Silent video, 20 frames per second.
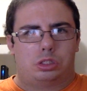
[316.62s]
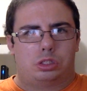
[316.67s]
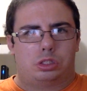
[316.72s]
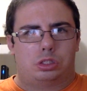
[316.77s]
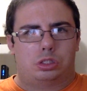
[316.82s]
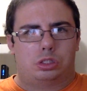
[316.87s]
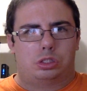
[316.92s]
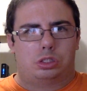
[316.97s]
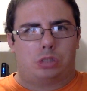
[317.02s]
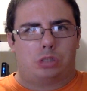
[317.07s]

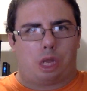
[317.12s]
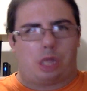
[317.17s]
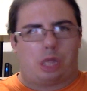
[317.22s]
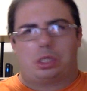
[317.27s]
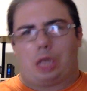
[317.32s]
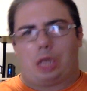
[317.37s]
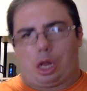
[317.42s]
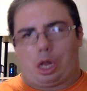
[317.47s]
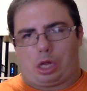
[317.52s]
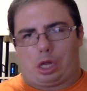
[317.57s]
may
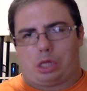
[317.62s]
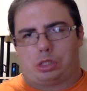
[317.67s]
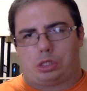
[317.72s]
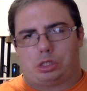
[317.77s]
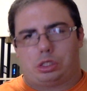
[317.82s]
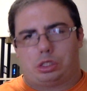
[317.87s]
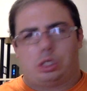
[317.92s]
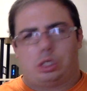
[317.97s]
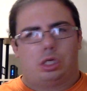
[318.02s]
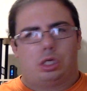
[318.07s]
buy
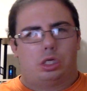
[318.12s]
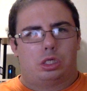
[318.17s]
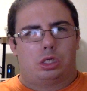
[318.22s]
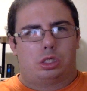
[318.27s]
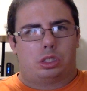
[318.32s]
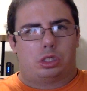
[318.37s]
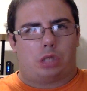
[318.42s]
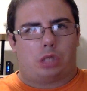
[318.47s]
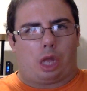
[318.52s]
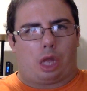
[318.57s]
it,
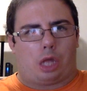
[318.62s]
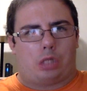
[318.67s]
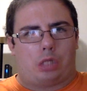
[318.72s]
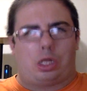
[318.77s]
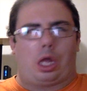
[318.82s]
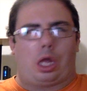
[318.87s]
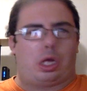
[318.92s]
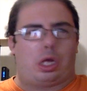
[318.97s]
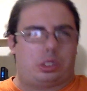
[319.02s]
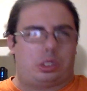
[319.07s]

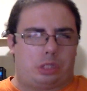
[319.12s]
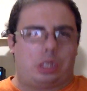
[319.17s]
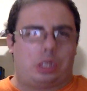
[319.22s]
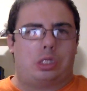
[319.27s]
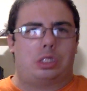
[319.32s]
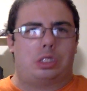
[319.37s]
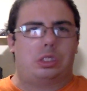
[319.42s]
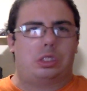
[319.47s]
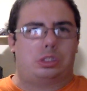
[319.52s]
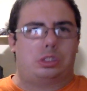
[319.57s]
I think
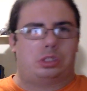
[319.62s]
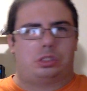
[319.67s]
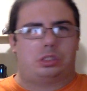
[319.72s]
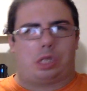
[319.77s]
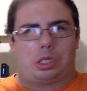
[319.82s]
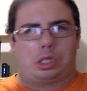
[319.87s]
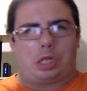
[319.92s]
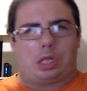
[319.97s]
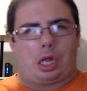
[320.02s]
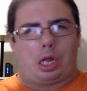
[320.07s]
they'll just
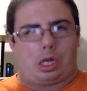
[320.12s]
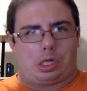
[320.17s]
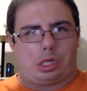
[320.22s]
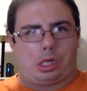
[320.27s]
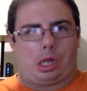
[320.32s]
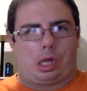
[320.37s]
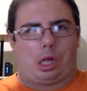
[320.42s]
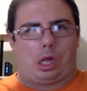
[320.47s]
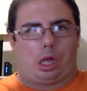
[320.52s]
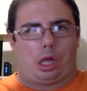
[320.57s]
be buying
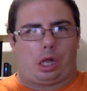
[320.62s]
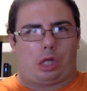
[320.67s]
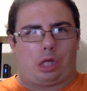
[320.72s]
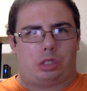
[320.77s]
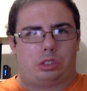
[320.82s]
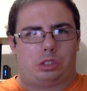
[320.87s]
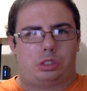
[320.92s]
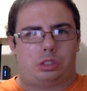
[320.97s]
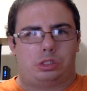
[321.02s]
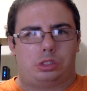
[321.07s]
it
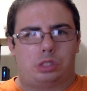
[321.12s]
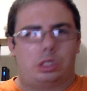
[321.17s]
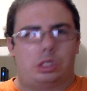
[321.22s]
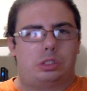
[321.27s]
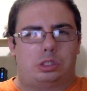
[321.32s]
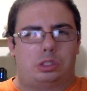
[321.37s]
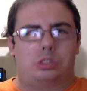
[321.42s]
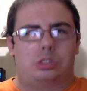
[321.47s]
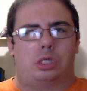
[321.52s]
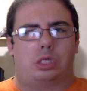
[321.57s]
as
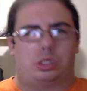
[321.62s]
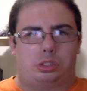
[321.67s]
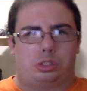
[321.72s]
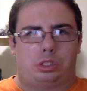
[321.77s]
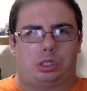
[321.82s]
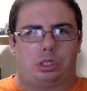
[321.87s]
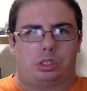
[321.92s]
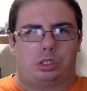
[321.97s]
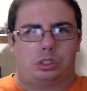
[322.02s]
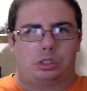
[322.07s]
most of us
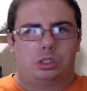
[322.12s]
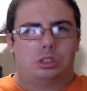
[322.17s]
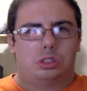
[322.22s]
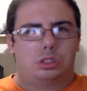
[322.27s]
do.